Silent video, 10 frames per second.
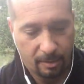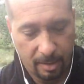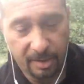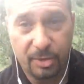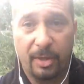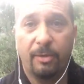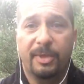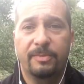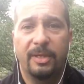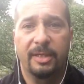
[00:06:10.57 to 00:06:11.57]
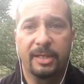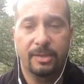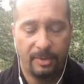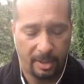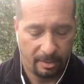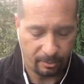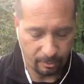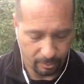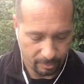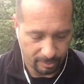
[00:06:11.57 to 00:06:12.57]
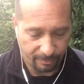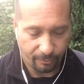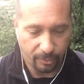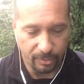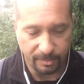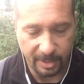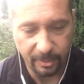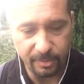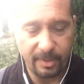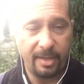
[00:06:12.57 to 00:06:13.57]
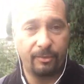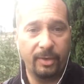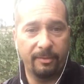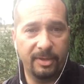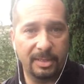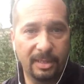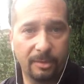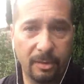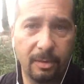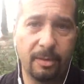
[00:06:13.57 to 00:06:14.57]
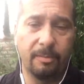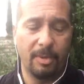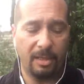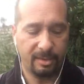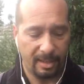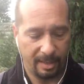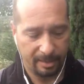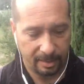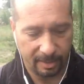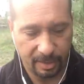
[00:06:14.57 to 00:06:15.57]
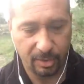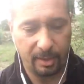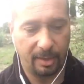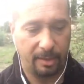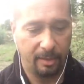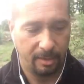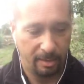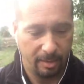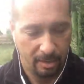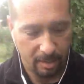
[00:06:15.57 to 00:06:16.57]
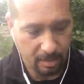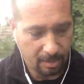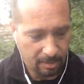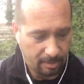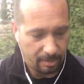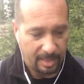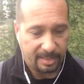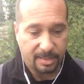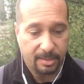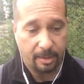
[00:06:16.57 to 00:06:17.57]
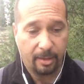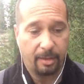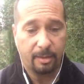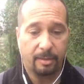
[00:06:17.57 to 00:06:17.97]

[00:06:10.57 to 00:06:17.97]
as Jehovah's Witness we need to refuse, because we have to have this little blood card that actually lets the